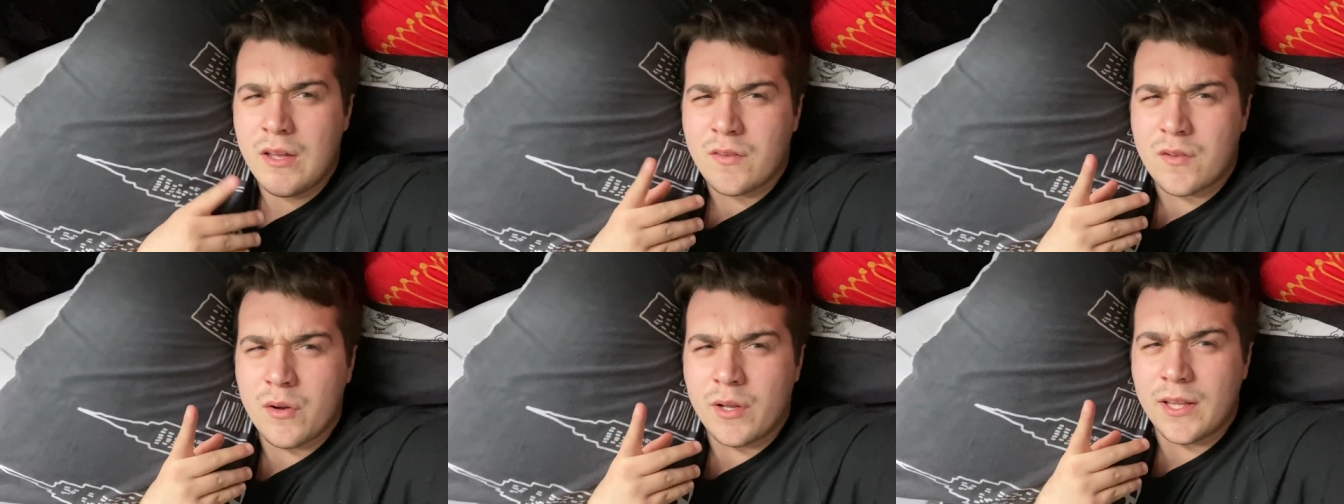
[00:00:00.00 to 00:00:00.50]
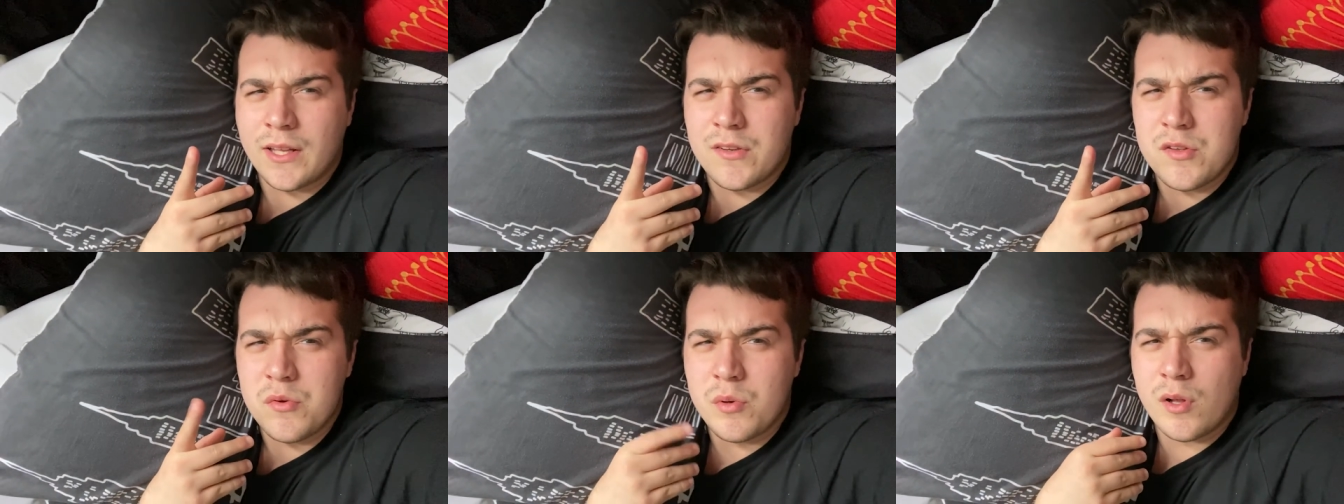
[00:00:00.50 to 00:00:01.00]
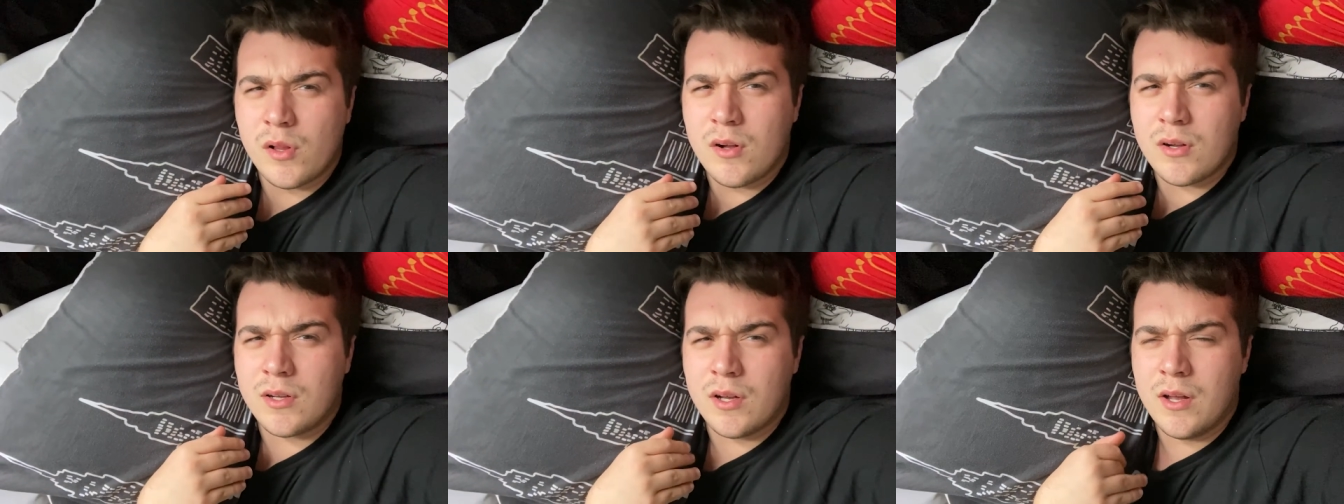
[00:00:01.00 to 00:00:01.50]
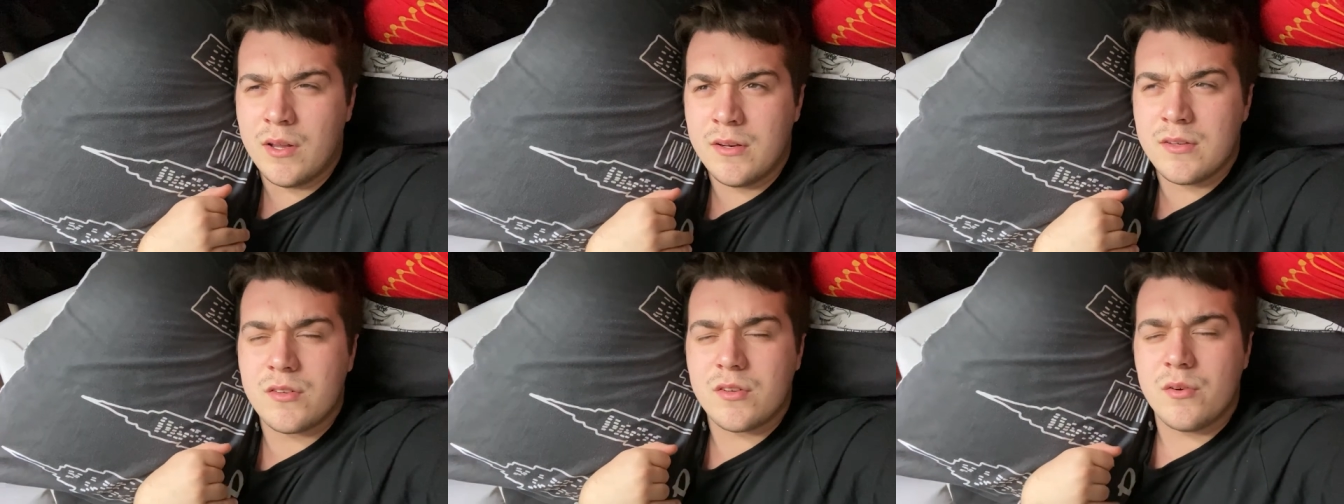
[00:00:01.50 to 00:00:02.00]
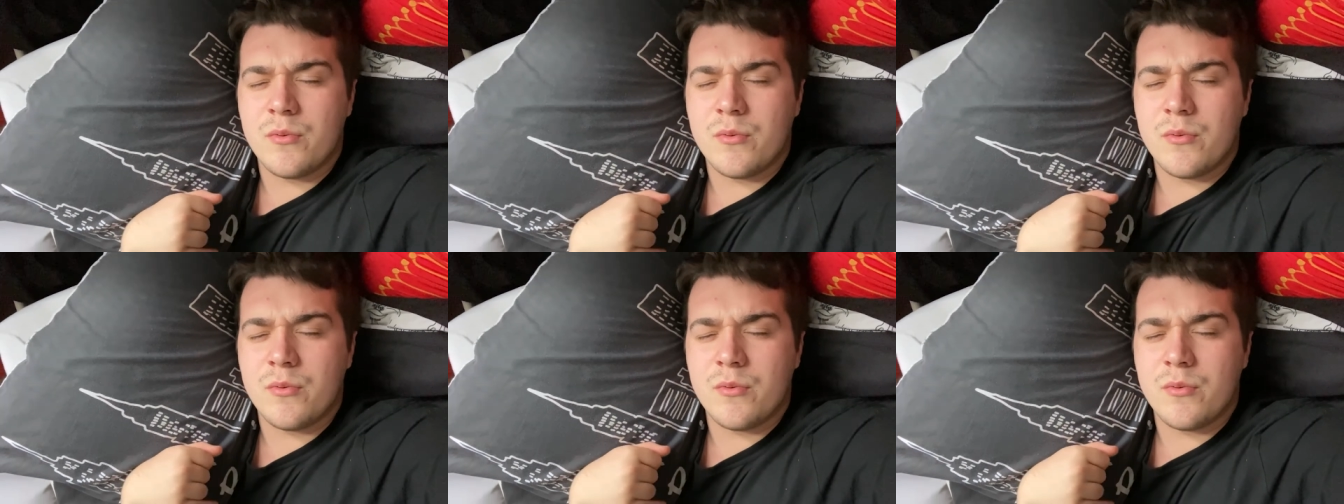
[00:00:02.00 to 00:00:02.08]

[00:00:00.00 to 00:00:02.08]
It's currently 2 o'clock and